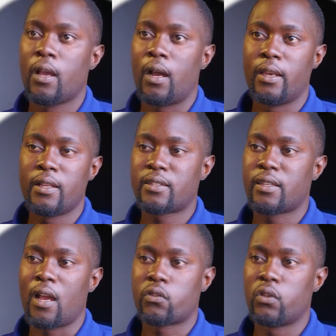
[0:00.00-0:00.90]
And let's
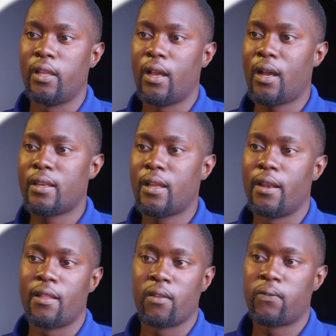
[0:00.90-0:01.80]
actually add
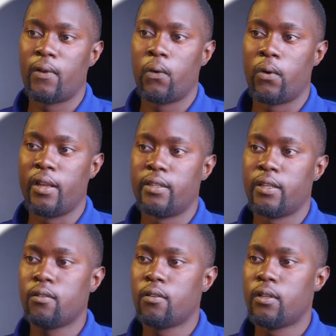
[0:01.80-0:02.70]
another file right
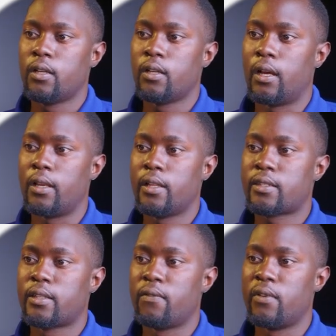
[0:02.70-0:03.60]
here and let's
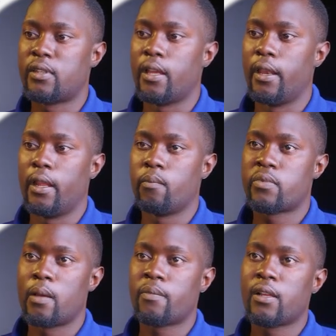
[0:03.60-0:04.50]
give it a name,
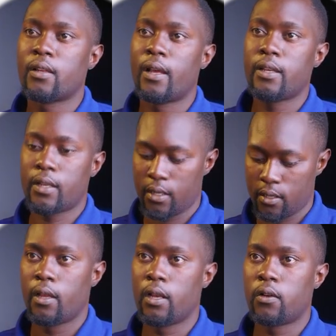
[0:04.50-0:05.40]
something like
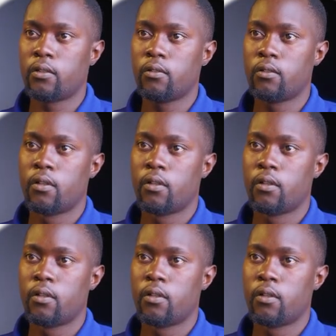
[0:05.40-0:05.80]
hello,